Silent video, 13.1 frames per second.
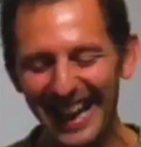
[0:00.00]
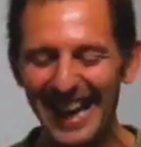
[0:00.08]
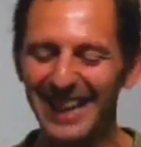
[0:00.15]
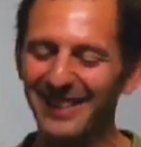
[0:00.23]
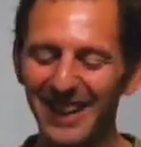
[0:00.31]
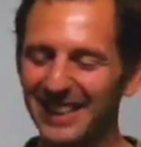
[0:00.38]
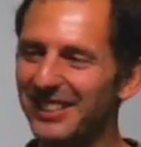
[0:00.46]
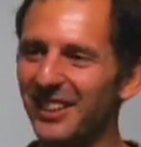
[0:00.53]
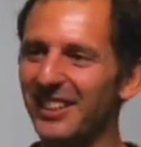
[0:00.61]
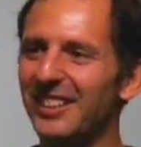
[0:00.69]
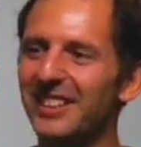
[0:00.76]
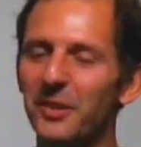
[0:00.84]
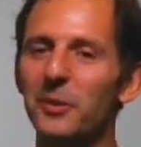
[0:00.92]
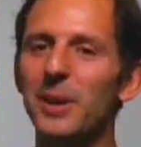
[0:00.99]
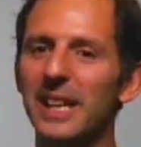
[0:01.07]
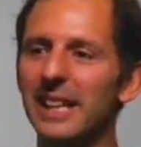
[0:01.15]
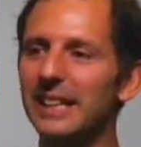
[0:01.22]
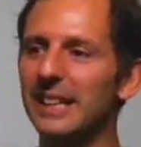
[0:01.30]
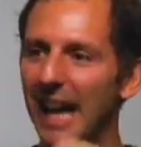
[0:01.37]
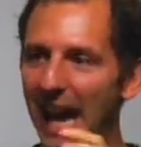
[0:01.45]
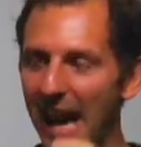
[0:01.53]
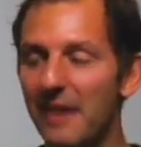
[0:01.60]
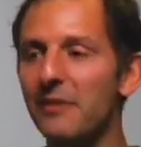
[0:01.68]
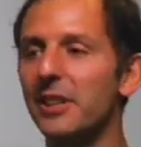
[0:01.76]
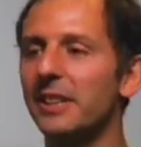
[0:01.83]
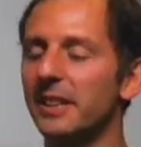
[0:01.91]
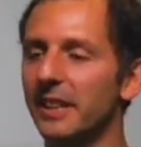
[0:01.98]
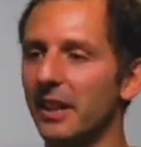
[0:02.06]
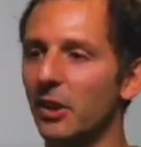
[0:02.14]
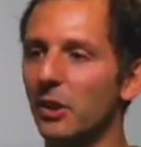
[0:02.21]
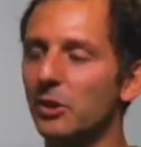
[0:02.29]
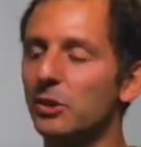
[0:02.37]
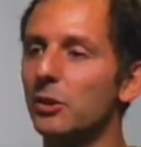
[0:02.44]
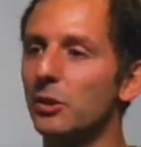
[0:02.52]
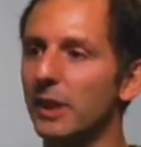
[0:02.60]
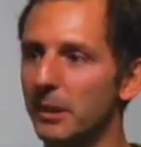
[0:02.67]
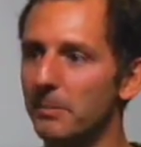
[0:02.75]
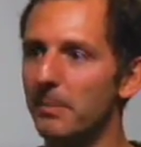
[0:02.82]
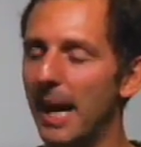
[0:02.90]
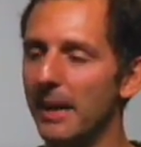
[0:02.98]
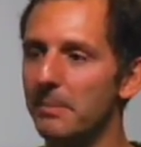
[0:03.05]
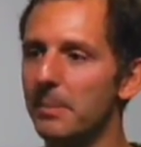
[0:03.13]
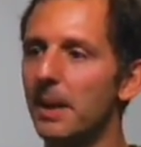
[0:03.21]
Anyway, so we read everything that goes through that pipe.